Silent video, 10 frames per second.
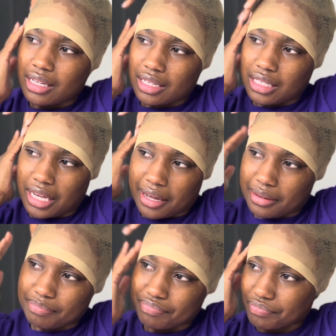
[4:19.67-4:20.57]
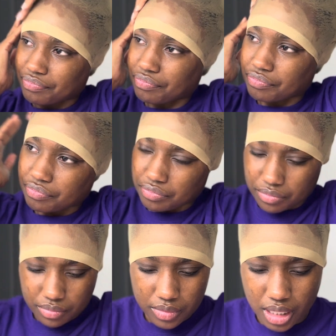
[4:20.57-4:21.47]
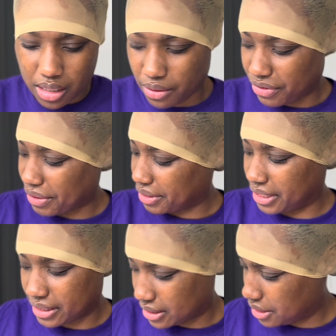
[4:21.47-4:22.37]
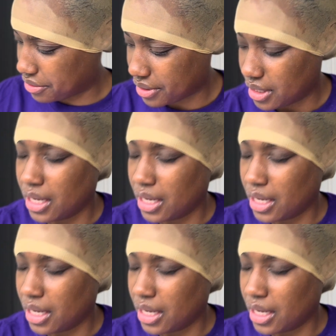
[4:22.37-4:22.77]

yeah, very unnecessary.